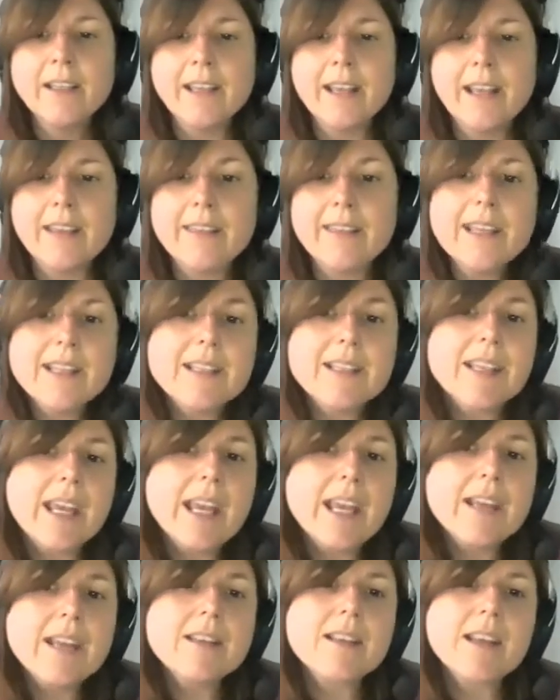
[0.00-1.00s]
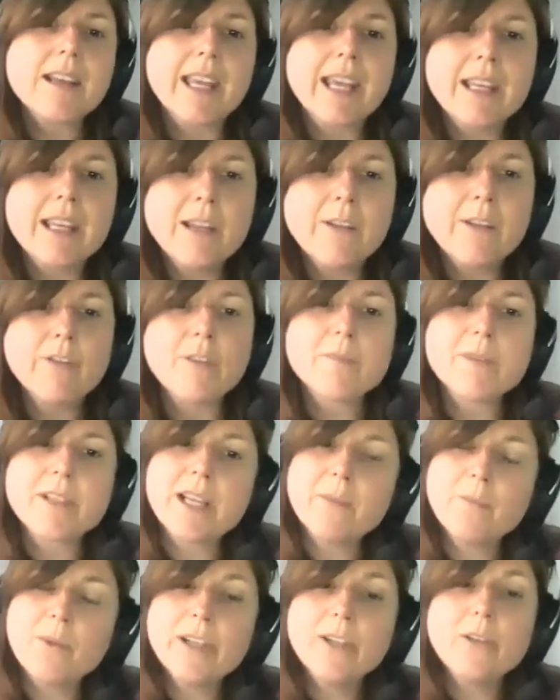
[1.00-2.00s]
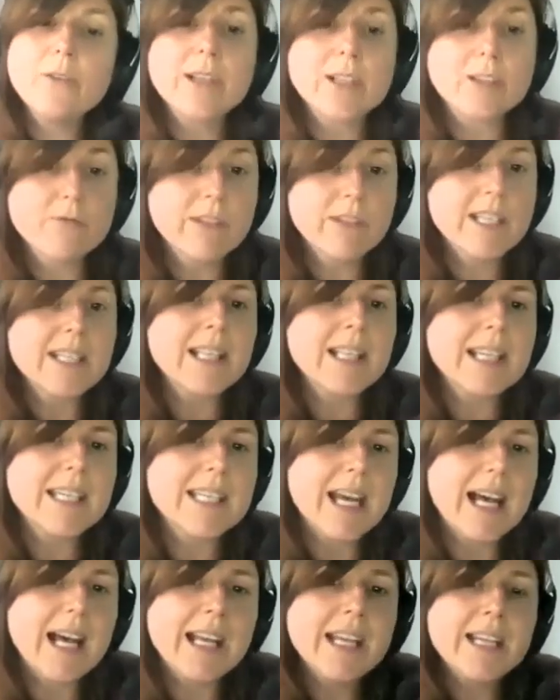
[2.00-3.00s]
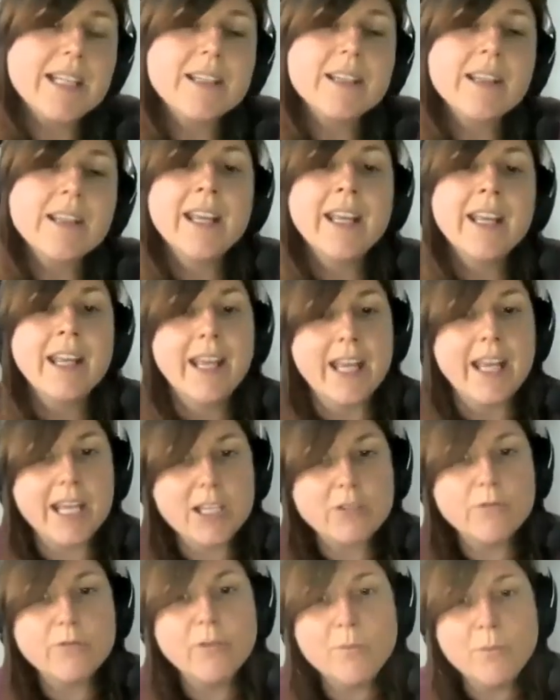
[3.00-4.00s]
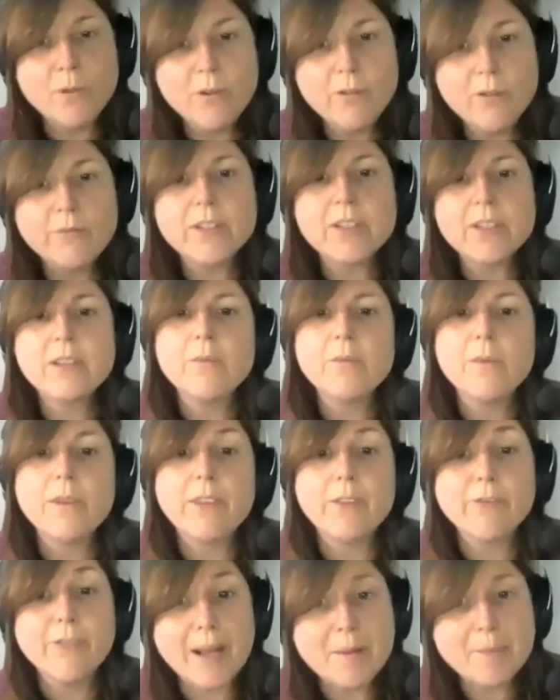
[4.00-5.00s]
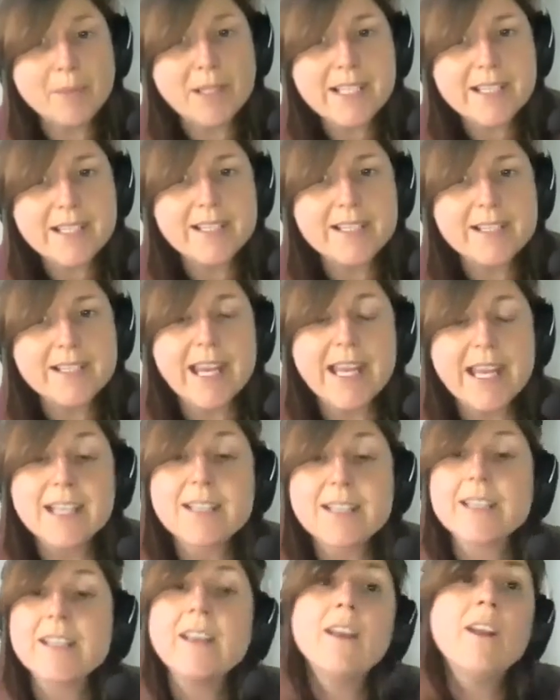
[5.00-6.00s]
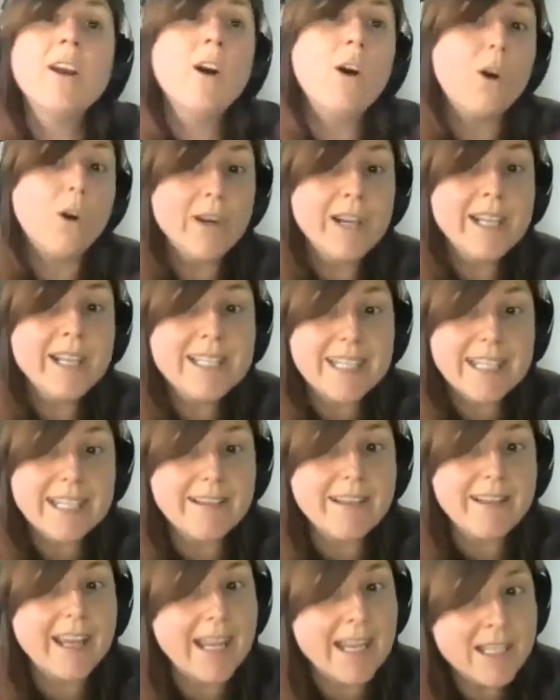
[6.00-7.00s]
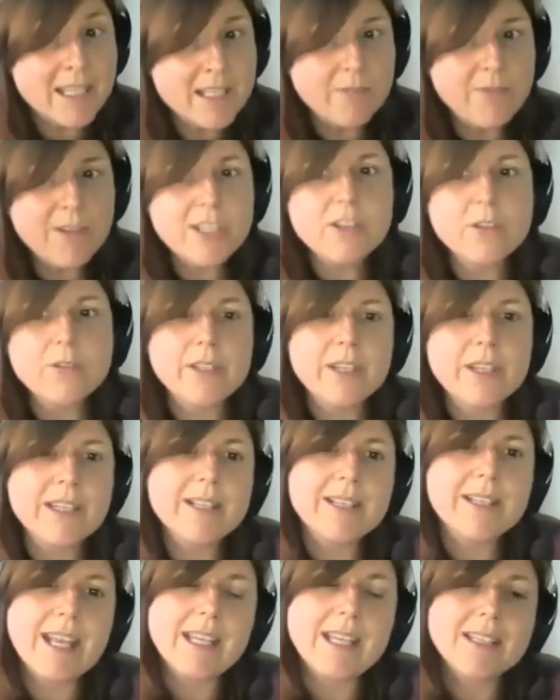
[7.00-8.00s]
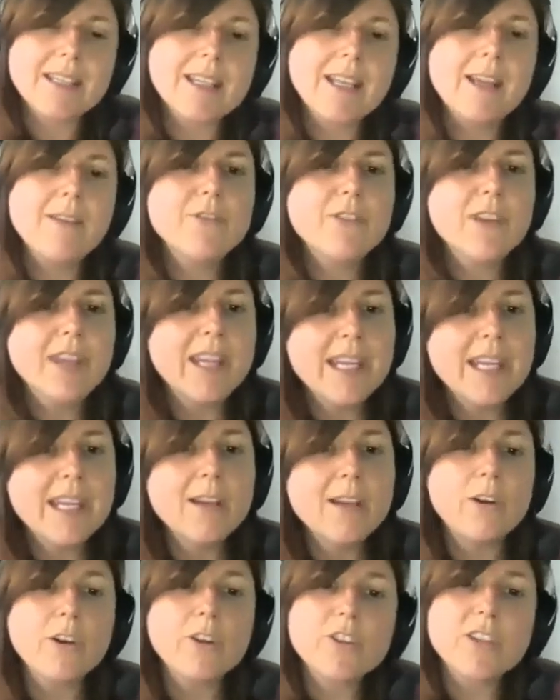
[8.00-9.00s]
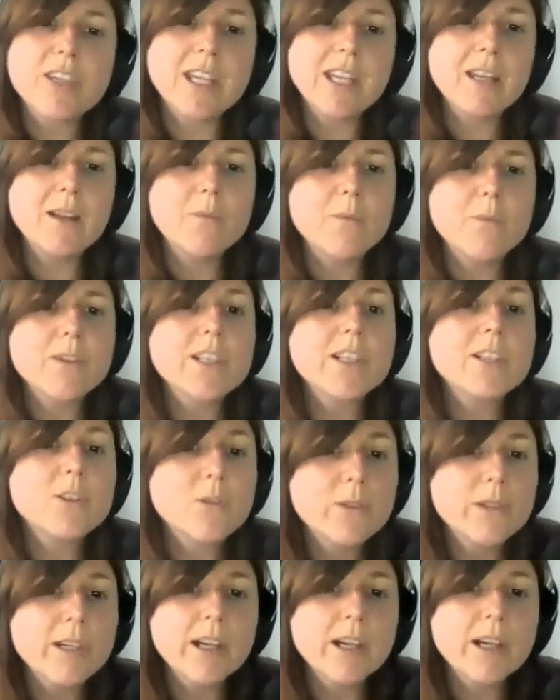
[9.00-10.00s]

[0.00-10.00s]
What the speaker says: In this case, a kidney from someone who has recently died is removed with the family's consent or indeed the individual's consent if he or she was a donor